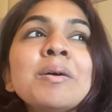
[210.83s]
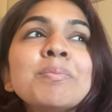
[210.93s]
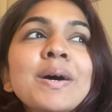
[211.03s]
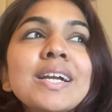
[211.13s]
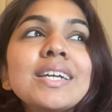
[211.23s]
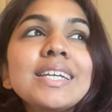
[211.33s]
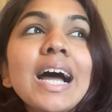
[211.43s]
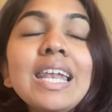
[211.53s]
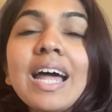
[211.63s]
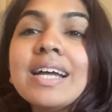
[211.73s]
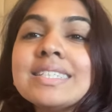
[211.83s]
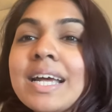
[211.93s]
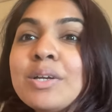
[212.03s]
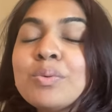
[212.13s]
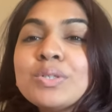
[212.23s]
But yeah, last
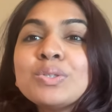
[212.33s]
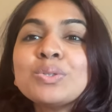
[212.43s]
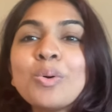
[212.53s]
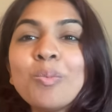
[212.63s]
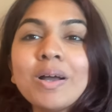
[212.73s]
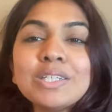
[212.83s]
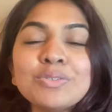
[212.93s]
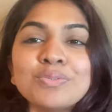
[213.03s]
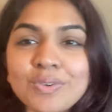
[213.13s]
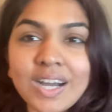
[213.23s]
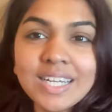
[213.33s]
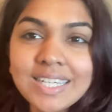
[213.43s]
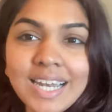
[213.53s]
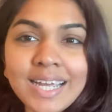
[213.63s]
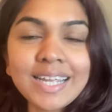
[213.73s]
night was so much
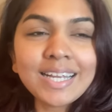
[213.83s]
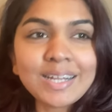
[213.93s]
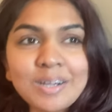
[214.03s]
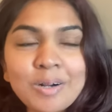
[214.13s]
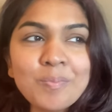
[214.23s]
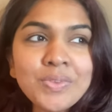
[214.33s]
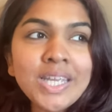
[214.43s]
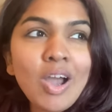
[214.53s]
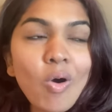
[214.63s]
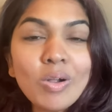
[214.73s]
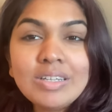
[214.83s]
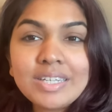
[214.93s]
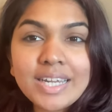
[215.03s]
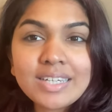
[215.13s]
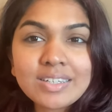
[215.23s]
fun, like all
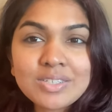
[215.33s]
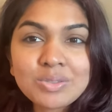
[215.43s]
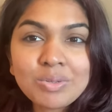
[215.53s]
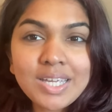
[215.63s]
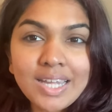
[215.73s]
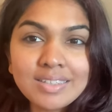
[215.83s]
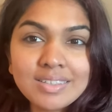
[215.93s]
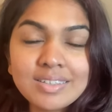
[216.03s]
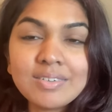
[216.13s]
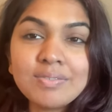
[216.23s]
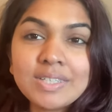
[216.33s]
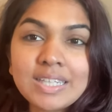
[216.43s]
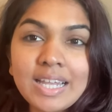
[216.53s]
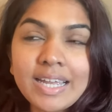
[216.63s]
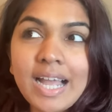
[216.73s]
creators together.
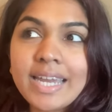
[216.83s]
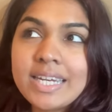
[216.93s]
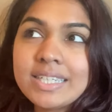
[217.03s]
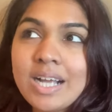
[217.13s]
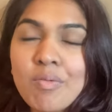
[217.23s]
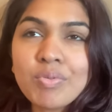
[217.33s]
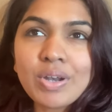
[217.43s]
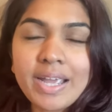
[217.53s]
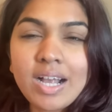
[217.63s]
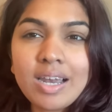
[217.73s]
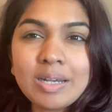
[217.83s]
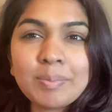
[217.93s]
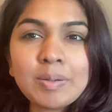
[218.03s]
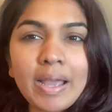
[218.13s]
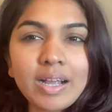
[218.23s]
With like, I did come from Nikaland,
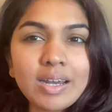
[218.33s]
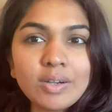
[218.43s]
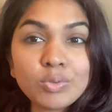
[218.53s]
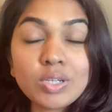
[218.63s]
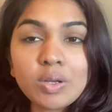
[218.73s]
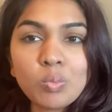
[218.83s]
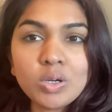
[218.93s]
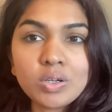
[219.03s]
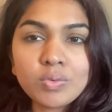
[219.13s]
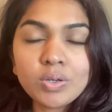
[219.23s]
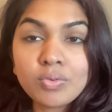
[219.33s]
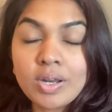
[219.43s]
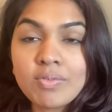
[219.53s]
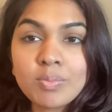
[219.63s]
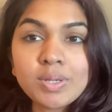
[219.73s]
but Nikaland was like work for
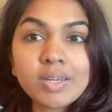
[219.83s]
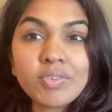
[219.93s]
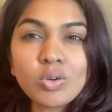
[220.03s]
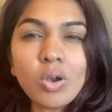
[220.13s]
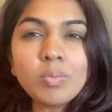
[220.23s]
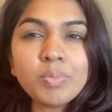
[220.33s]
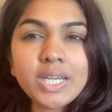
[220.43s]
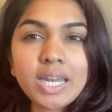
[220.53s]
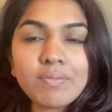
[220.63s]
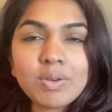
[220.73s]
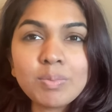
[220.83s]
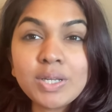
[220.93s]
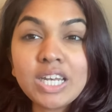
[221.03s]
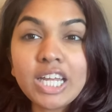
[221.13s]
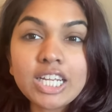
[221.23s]
everybody, and we could not meet everybody
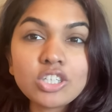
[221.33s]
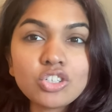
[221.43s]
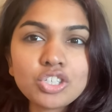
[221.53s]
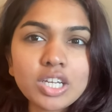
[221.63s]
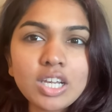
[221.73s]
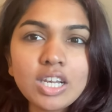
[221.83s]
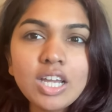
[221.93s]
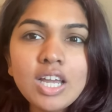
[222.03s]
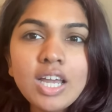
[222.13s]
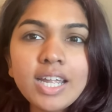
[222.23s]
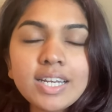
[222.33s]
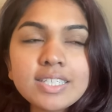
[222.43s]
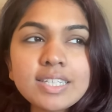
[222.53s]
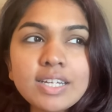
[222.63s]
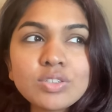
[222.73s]
and like and chill in a
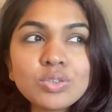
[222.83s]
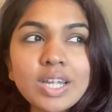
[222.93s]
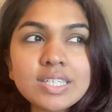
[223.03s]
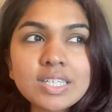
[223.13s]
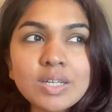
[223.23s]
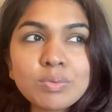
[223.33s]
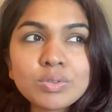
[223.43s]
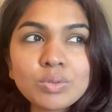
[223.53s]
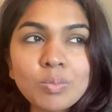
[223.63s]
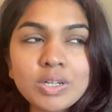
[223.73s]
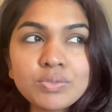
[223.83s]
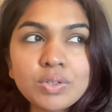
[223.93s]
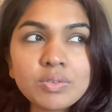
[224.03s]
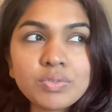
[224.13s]
sense. So yesterday was so much fun.